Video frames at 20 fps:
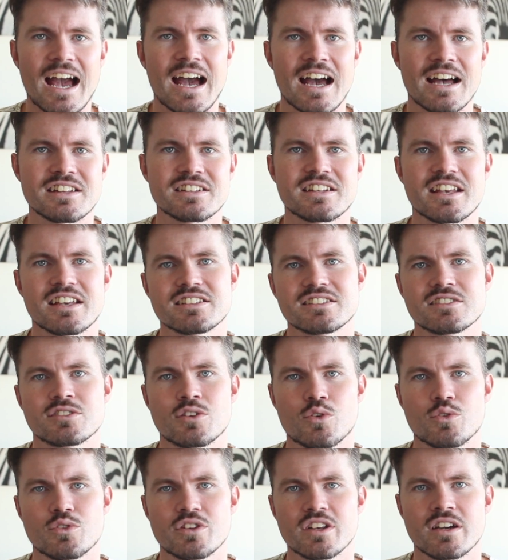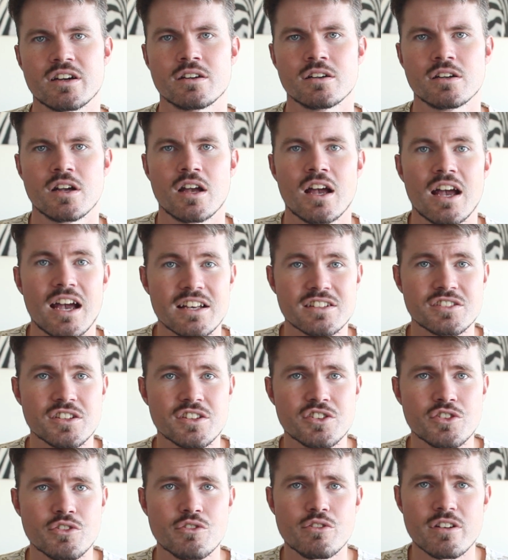and Estonia. A
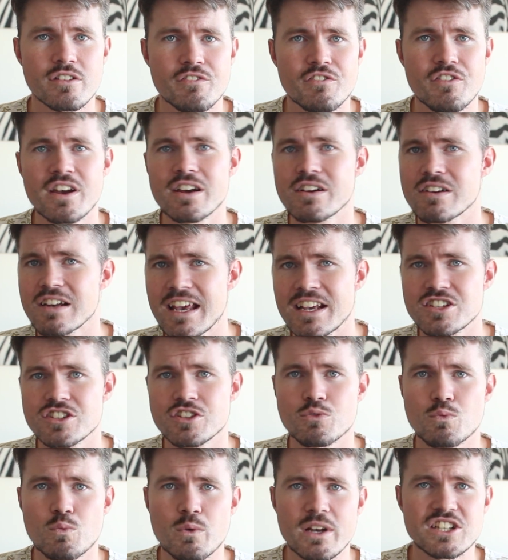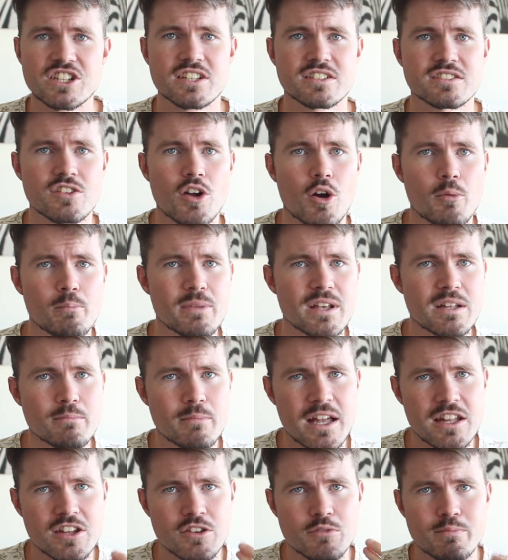secure and fair election which has not been
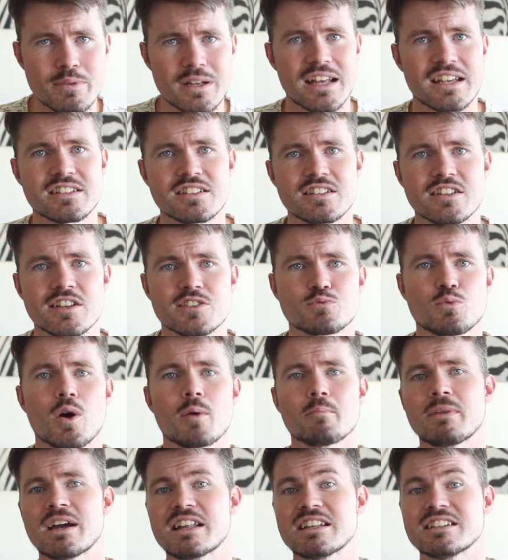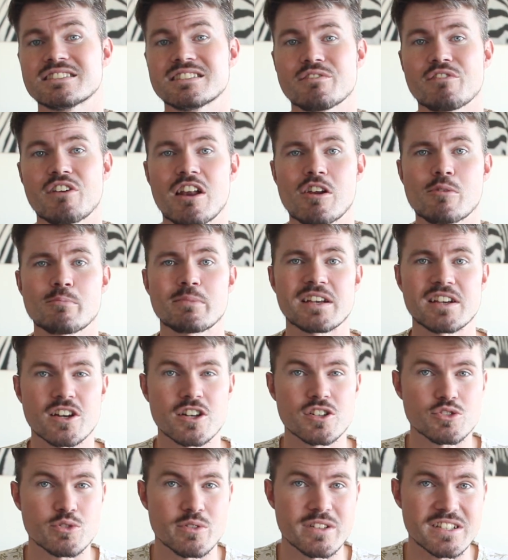manipulated is what many developing
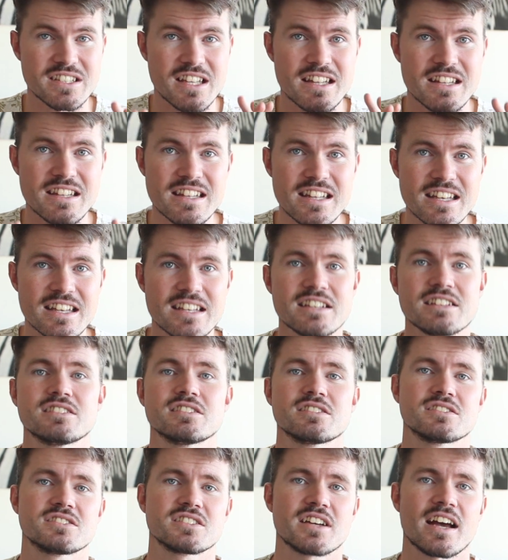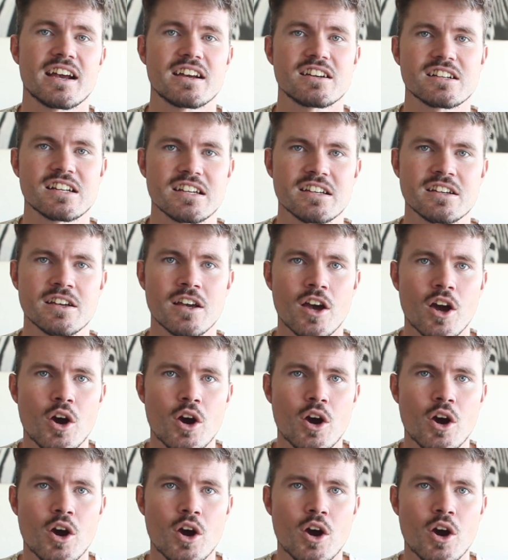countries need direly.